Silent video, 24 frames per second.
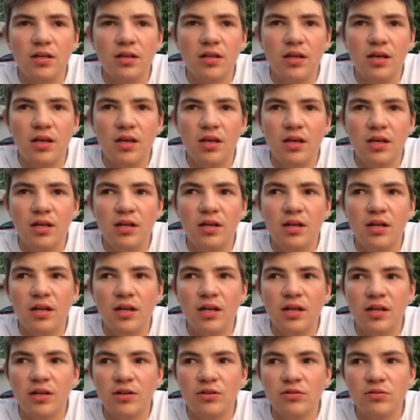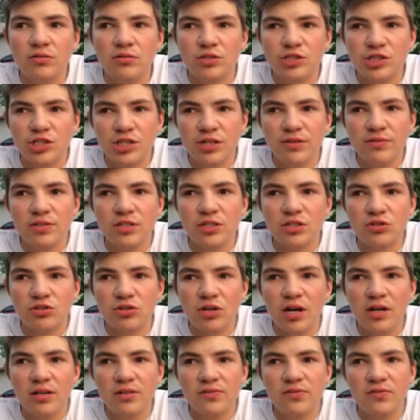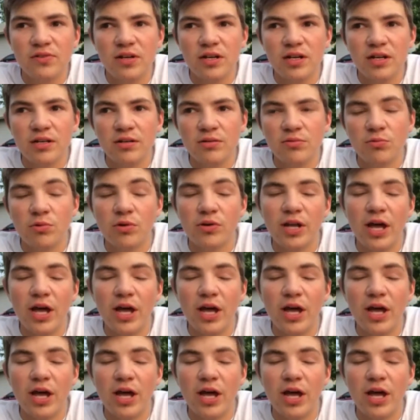and it shifts and drives fine. Well,